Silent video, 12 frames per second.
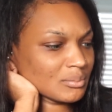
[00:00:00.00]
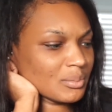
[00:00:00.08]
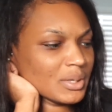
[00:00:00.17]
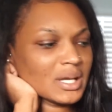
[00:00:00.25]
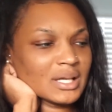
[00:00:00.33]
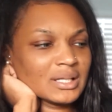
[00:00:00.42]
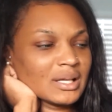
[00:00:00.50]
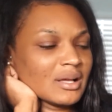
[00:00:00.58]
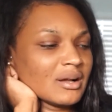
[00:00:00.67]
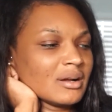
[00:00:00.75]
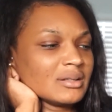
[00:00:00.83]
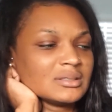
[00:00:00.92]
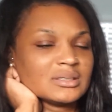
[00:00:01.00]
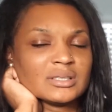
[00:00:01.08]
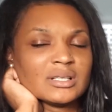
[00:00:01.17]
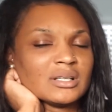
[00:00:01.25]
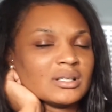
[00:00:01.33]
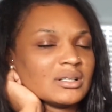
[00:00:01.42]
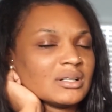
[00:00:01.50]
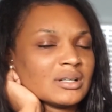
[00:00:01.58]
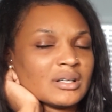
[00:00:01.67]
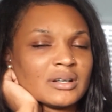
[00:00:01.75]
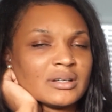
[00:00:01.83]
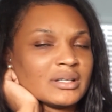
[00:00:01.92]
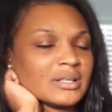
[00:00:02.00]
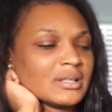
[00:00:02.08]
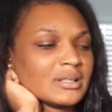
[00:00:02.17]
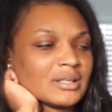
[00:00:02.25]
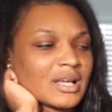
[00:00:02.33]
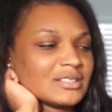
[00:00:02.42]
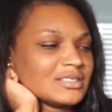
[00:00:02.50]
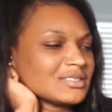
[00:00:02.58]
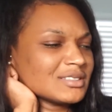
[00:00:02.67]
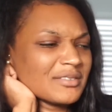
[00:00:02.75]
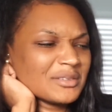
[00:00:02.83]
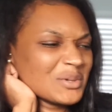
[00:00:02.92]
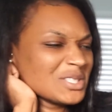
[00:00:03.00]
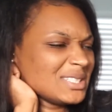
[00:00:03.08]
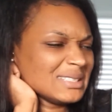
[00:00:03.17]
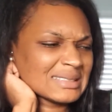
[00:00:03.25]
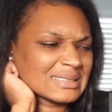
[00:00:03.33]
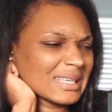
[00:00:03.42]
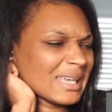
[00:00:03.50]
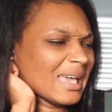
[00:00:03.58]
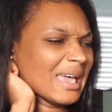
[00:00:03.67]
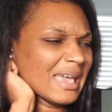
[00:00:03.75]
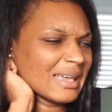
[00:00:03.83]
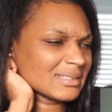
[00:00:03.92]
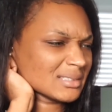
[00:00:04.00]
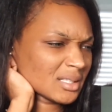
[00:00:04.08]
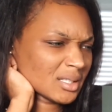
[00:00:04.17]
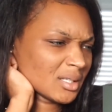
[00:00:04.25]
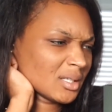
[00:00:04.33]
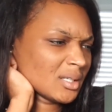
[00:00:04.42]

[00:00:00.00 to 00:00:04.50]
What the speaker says: Pretty hearts are hurting. I just love the way she sings.